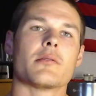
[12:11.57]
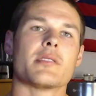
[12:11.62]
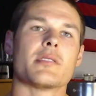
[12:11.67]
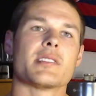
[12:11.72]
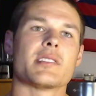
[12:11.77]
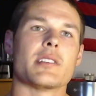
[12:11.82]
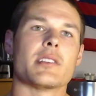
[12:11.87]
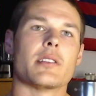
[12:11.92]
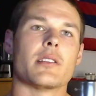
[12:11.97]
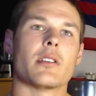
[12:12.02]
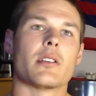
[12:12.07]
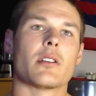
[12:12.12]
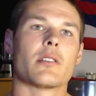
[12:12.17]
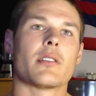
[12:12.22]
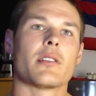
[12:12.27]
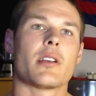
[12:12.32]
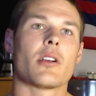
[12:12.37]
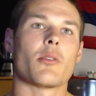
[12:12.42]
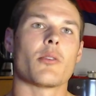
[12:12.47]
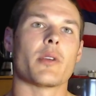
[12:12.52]
Let's see here.
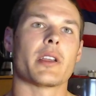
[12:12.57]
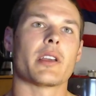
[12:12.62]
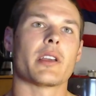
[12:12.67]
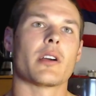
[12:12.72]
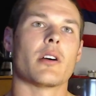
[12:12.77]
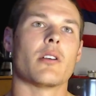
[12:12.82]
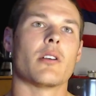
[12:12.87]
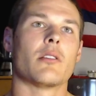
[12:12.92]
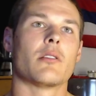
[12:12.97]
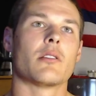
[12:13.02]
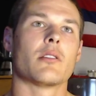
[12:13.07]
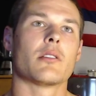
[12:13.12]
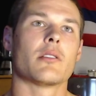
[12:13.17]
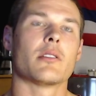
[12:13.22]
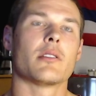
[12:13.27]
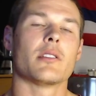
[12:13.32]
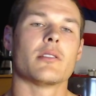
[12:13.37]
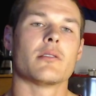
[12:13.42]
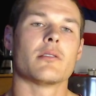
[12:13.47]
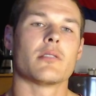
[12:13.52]
There we go.
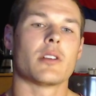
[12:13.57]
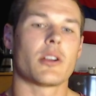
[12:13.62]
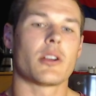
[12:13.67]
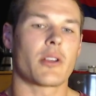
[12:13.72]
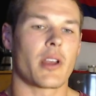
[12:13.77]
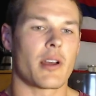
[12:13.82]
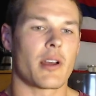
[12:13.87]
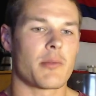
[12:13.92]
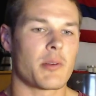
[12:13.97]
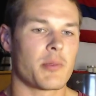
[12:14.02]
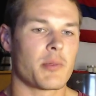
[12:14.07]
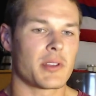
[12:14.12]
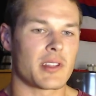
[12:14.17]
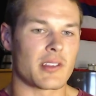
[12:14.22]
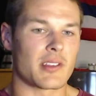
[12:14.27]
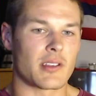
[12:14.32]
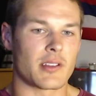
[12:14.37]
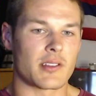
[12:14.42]
Okay, I'm gonna put